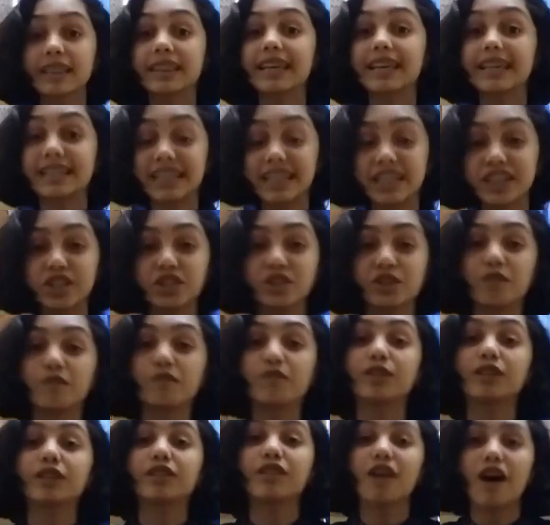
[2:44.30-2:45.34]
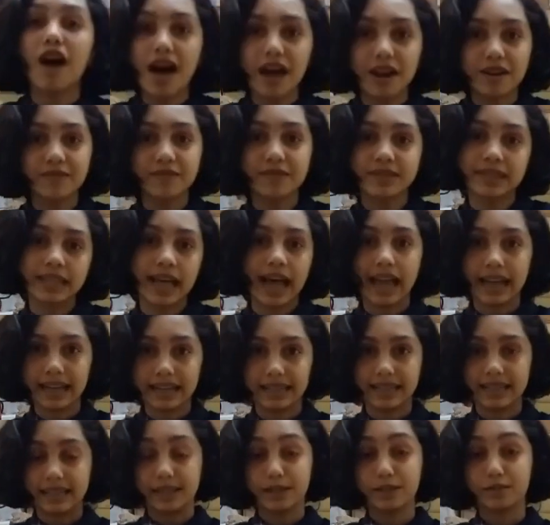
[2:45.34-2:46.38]
the attention of a lot of
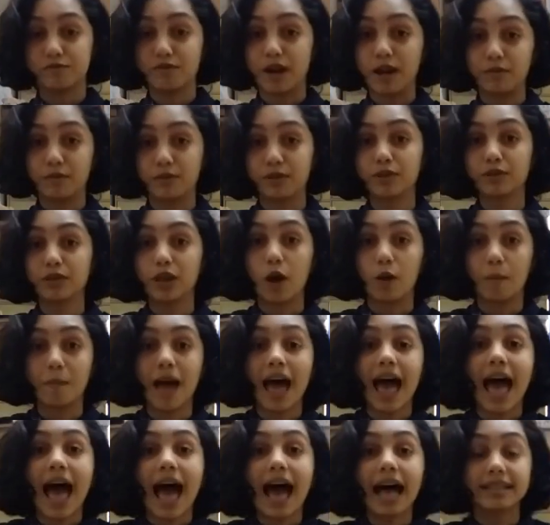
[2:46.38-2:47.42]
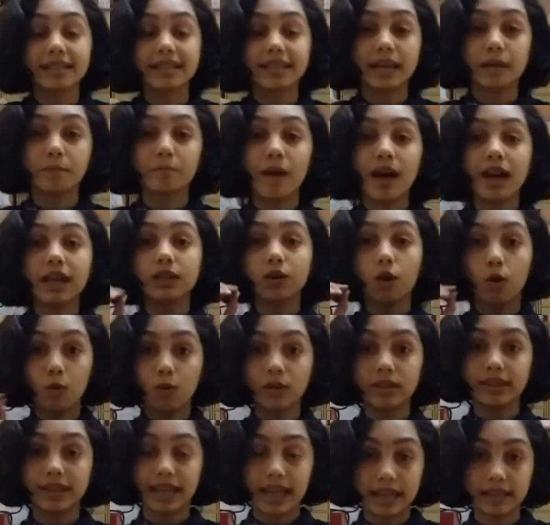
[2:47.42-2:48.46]
scientists around the globe, as they might
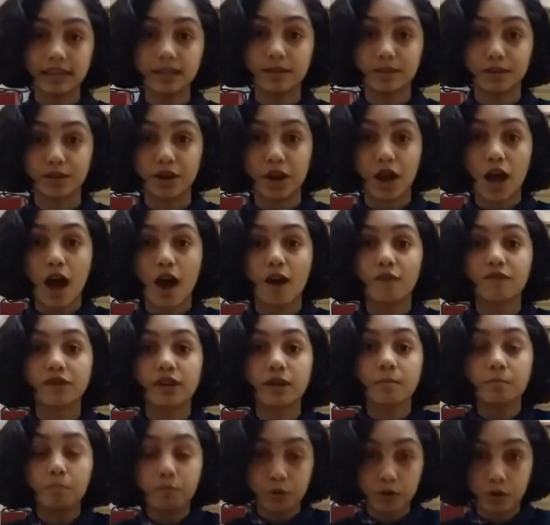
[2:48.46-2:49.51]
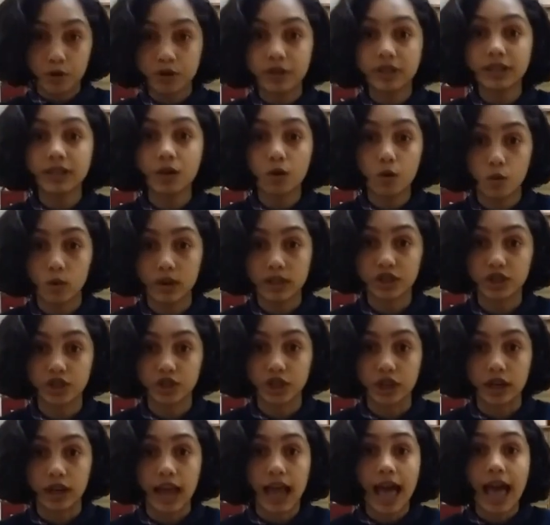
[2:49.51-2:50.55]
hold the answer of an important
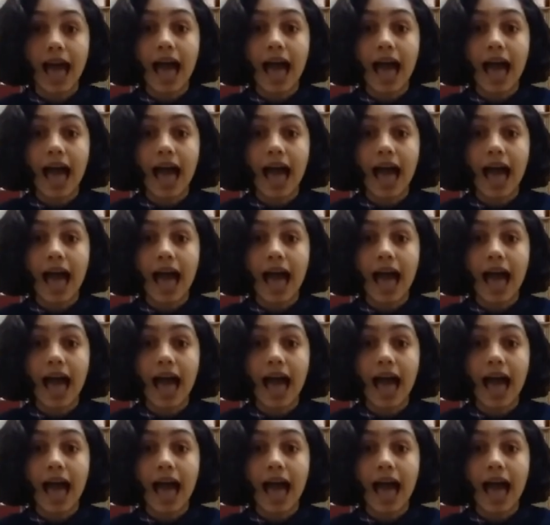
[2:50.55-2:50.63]
question.